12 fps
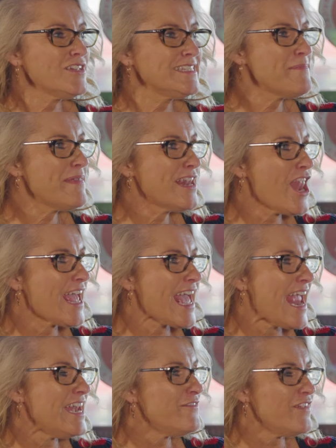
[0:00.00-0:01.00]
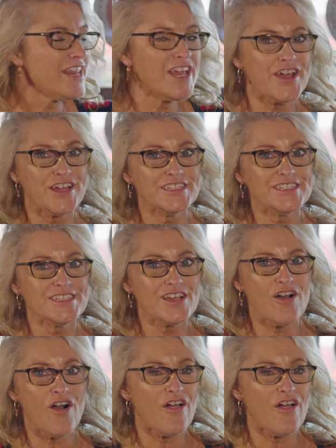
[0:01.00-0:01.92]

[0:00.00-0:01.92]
He's got something like 80 videos